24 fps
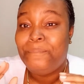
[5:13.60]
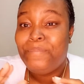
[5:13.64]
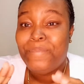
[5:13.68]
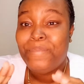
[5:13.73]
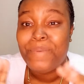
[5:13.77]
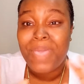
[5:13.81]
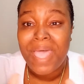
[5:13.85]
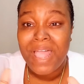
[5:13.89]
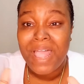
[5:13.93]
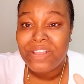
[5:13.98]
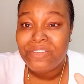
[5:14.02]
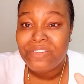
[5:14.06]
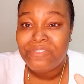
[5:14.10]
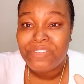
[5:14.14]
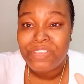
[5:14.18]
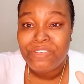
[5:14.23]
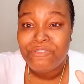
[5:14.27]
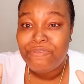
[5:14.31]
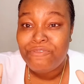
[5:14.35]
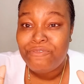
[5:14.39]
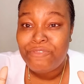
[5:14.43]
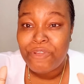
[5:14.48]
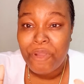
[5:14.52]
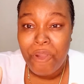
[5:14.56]
pelvic
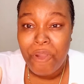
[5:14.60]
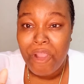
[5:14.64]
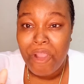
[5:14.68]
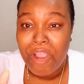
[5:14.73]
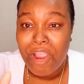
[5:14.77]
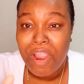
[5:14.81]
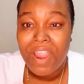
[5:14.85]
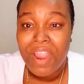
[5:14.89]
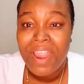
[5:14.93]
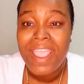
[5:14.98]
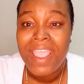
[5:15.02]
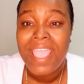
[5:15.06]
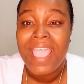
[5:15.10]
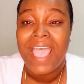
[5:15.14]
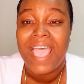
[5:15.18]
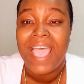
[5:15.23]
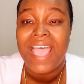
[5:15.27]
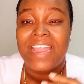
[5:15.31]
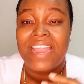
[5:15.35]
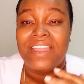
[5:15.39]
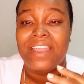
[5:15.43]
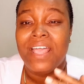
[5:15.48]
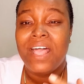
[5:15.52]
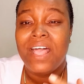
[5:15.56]
floor
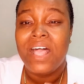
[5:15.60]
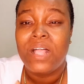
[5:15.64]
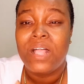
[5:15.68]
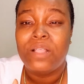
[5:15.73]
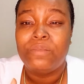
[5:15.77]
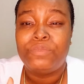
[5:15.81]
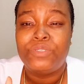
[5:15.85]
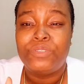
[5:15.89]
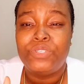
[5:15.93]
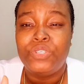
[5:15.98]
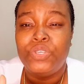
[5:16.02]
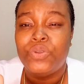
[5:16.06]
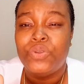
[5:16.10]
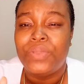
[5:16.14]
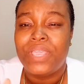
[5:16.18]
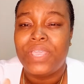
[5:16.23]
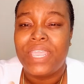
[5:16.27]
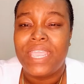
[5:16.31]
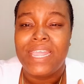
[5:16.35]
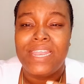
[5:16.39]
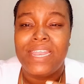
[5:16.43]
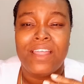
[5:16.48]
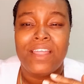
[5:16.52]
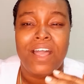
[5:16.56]
and helps you
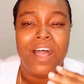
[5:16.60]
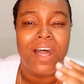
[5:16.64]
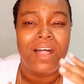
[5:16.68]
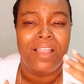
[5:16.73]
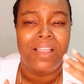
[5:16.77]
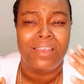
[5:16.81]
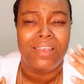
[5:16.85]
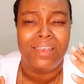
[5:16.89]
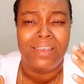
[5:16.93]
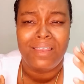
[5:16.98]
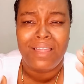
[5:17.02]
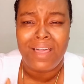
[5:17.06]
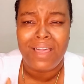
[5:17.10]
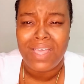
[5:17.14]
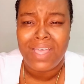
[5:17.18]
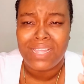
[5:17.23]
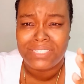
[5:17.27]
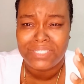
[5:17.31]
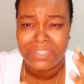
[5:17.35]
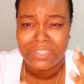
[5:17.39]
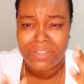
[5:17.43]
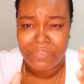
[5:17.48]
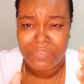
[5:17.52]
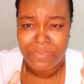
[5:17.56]
in a
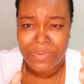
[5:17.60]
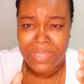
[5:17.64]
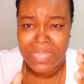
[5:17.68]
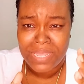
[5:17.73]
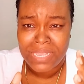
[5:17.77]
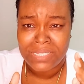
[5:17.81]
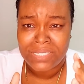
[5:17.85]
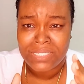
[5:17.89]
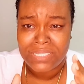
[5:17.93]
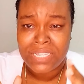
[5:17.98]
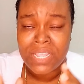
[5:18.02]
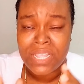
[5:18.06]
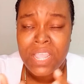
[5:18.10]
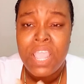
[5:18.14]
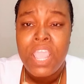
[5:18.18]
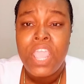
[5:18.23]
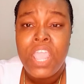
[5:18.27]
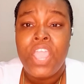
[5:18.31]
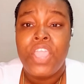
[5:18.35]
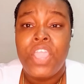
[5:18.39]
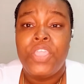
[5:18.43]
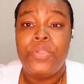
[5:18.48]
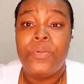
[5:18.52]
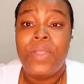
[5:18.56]
lot of ways.
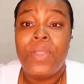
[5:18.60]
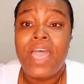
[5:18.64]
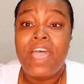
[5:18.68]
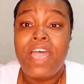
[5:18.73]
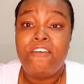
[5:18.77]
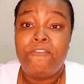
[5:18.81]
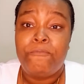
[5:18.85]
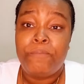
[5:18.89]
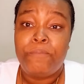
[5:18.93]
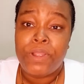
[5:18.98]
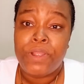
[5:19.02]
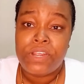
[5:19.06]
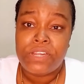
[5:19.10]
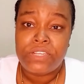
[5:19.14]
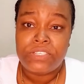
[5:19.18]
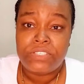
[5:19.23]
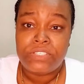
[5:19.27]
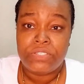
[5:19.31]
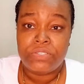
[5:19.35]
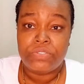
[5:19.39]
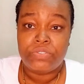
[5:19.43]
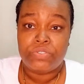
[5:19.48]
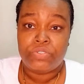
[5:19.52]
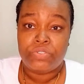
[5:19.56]
You have
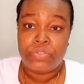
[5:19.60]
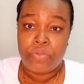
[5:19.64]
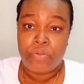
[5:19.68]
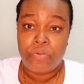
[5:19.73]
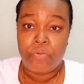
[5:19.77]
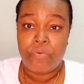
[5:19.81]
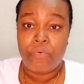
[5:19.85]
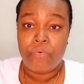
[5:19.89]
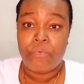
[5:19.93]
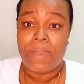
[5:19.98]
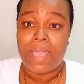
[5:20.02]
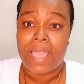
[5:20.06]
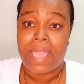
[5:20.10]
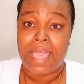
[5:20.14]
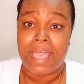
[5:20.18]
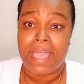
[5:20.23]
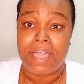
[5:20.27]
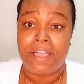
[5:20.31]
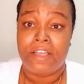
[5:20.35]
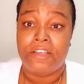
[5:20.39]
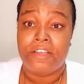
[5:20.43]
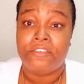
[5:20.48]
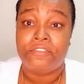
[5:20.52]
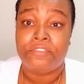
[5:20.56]
persons who
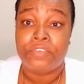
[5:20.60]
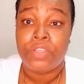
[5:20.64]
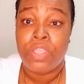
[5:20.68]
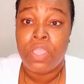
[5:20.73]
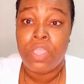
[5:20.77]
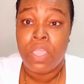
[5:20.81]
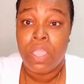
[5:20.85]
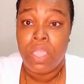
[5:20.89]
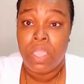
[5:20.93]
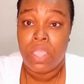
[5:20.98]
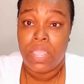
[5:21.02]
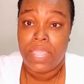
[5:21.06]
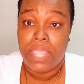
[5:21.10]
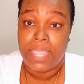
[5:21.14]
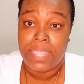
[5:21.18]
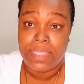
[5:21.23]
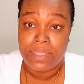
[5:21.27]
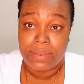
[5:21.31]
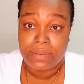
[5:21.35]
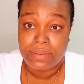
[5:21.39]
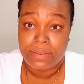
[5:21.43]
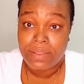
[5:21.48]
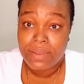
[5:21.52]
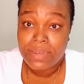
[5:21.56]
have
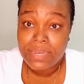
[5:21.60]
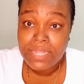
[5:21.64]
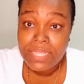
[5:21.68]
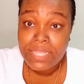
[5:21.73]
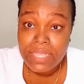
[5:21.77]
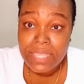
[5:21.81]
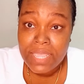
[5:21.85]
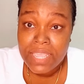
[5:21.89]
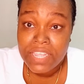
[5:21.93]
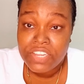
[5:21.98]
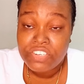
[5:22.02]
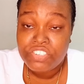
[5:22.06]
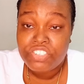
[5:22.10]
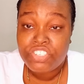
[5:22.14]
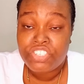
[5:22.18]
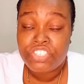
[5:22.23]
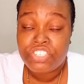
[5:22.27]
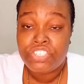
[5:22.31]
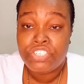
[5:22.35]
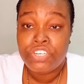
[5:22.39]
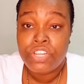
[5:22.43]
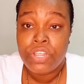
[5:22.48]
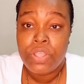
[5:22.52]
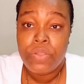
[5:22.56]
anal
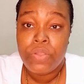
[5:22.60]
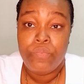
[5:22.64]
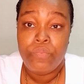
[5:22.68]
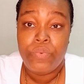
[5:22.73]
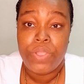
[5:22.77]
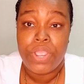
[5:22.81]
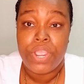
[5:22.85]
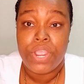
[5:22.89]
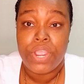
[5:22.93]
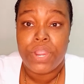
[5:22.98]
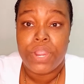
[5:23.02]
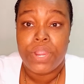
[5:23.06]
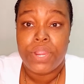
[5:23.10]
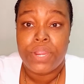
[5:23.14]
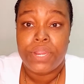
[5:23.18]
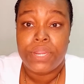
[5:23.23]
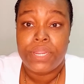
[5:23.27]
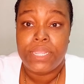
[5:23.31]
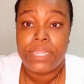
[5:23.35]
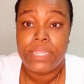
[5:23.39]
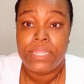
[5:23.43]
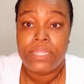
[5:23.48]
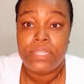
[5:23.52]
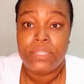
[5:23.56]
leakage
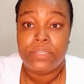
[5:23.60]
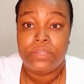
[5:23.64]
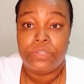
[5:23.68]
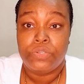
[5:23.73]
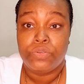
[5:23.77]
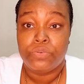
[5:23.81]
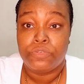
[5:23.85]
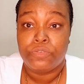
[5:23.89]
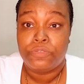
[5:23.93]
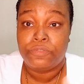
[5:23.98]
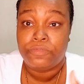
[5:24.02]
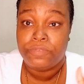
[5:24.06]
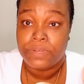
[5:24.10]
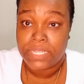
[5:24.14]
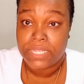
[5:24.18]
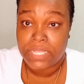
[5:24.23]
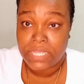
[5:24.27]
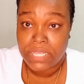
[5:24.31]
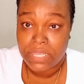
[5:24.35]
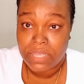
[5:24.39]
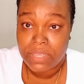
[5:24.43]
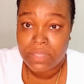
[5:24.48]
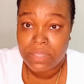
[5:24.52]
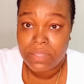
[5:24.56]
where you
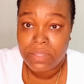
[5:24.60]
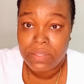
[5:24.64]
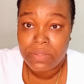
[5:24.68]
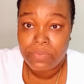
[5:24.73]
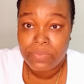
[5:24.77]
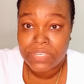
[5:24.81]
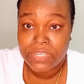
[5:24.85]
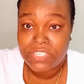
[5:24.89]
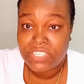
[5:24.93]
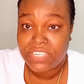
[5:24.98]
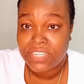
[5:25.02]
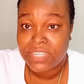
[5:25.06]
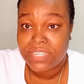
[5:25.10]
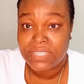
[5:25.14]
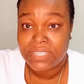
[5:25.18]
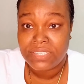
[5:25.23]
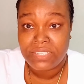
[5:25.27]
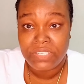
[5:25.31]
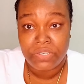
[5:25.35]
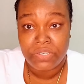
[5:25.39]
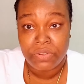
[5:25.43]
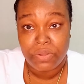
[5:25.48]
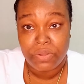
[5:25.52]
fleek, which is,